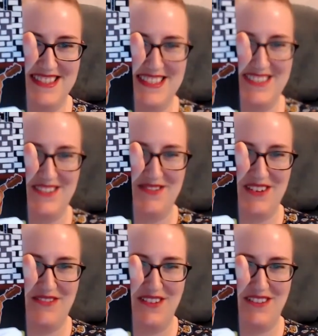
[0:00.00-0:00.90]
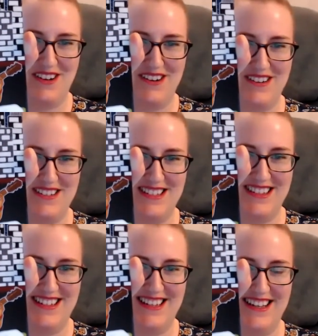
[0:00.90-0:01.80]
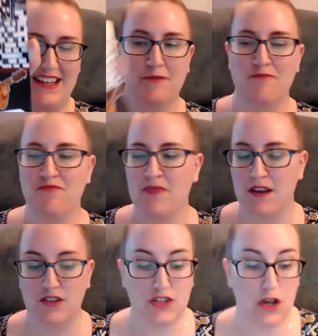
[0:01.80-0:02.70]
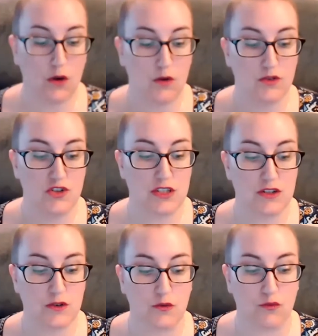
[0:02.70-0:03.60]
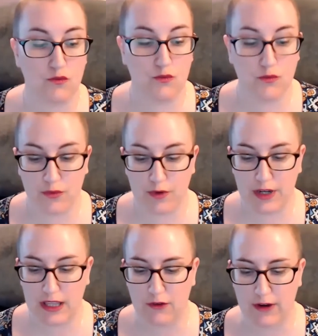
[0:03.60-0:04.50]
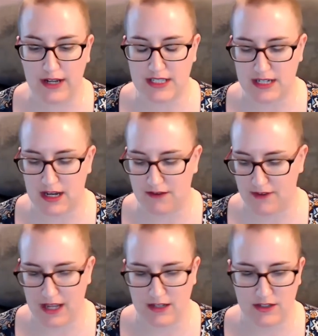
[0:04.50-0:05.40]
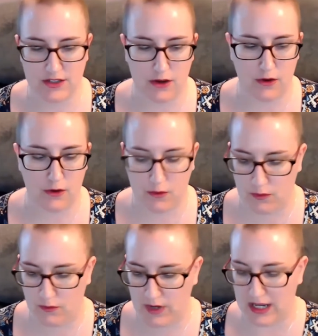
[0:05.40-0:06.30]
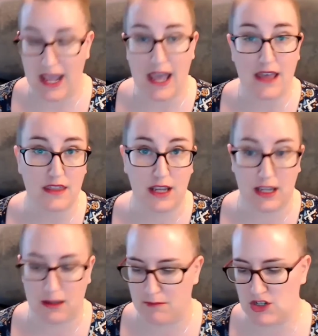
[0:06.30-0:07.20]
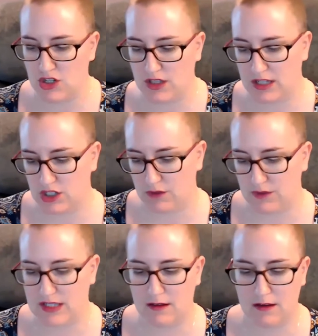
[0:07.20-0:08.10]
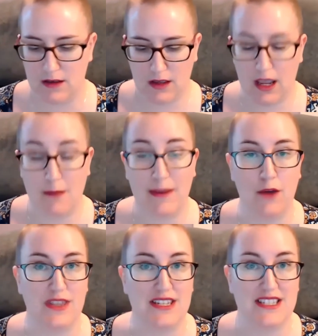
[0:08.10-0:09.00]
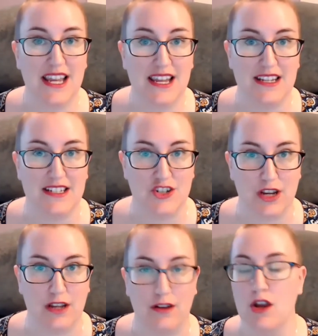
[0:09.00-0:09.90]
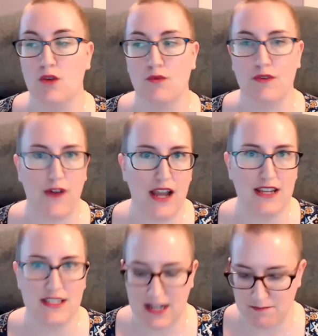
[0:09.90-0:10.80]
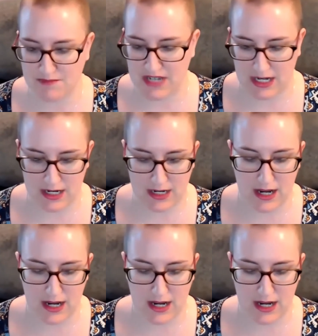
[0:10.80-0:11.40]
One of my favorite cards in the deck. So just really great stuff. And so when Ethony mentioned that she was coming out with a second edition, revised, updated,